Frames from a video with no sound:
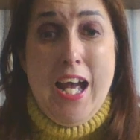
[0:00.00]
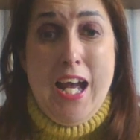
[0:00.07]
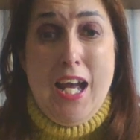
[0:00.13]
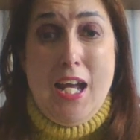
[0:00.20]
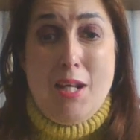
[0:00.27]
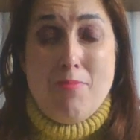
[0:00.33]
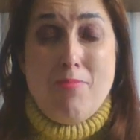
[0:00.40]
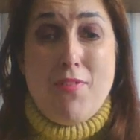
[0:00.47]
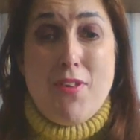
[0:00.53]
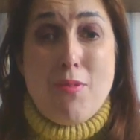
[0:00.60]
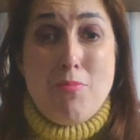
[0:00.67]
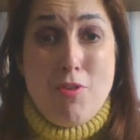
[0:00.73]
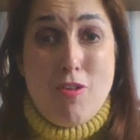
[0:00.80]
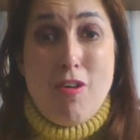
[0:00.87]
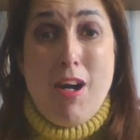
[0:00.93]
um,
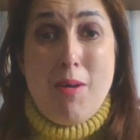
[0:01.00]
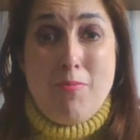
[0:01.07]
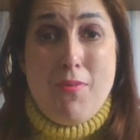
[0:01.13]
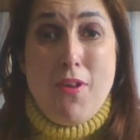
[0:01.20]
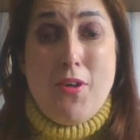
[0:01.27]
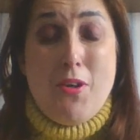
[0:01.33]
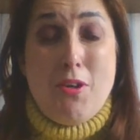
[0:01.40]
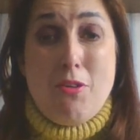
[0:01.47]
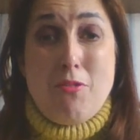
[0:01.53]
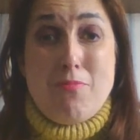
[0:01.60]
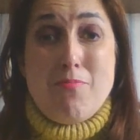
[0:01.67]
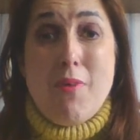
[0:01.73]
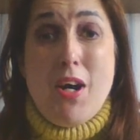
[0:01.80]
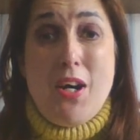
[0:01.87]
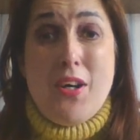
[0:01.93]
subscribe to
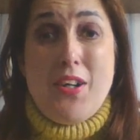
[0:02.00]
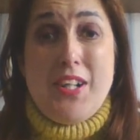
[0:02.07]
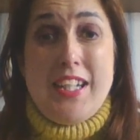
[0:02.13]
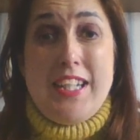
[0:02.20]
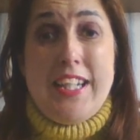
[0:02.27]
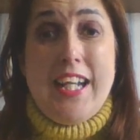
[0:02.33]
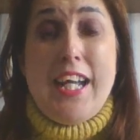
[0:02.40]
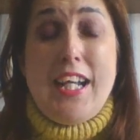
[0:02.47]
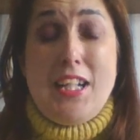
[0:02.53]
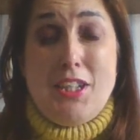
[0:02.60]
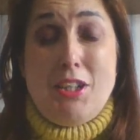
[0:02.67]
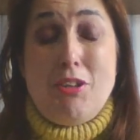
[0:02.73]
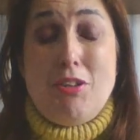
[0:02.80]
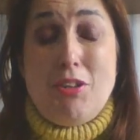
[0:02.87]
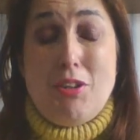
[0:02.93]
my uh,
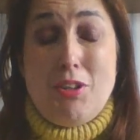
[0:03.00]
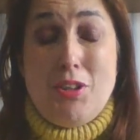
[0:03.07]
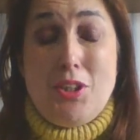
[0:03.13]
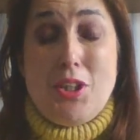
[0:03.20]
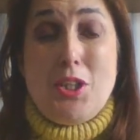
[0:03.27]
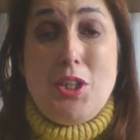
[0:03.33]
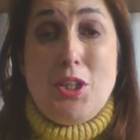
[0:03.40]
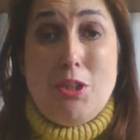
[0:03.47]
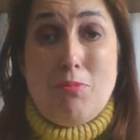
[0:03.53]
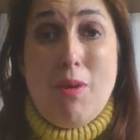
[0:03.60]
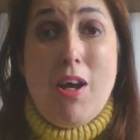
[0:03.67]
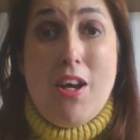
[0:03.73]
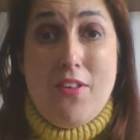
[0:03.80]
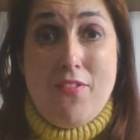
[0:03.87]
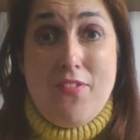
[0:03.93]
YouTube YouTube
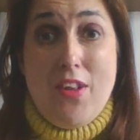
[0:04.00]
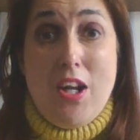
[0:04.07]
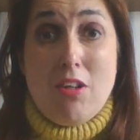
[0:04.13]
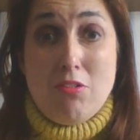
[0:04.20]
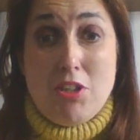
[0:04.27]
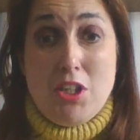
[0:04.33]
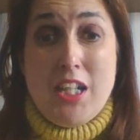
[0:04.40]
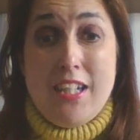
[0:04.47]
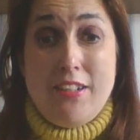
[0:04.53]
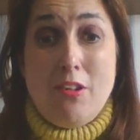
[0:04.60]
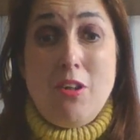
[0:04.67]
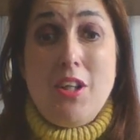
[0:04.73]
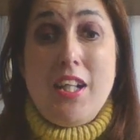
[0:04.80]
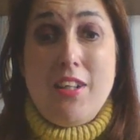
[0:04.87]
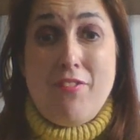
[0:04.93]
lifestyle
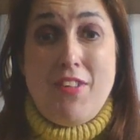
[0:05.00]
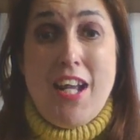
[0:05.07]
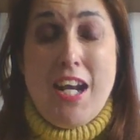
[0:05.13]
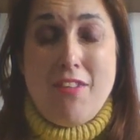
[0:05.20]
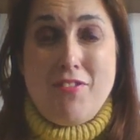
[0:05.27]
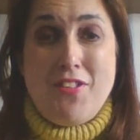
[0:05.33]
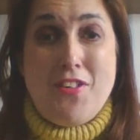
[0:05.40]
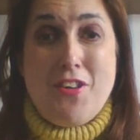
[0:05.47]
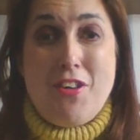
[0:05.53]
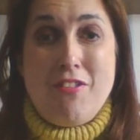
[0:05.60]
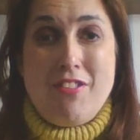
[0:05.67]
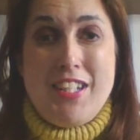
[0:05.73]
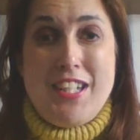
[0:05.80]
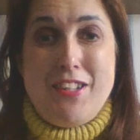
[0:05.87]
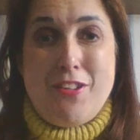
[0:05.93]
channel if you haven't
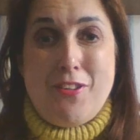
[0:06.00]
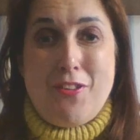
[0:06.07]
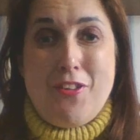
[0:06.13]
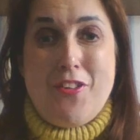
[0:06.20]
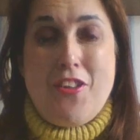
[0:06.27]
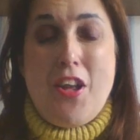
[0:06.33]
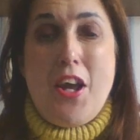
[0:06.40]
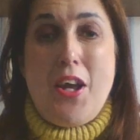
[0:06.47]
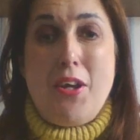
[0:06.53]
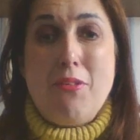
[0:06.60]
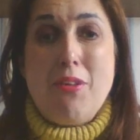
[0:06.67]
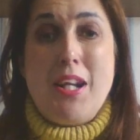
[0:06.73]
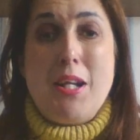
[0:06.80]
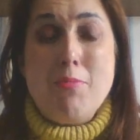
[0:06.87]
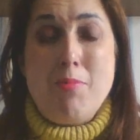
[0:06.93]
already done so,
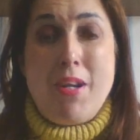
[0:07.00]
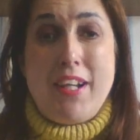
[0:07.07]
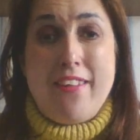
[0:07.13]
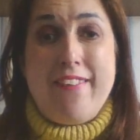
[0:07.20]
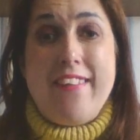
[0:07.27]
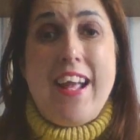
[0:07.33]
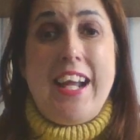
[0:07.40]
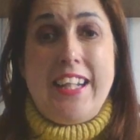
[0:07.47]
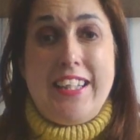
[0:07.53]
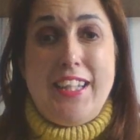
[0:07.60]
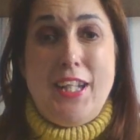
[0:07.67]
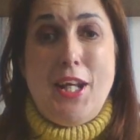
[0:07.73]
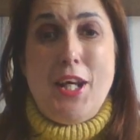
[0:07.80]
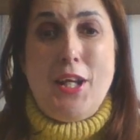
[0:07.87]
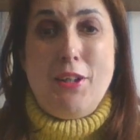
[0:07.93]
and a big
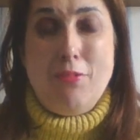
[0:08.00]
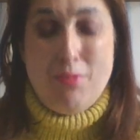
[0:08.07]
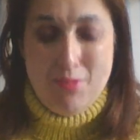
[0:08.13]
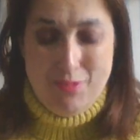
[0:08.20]
thank you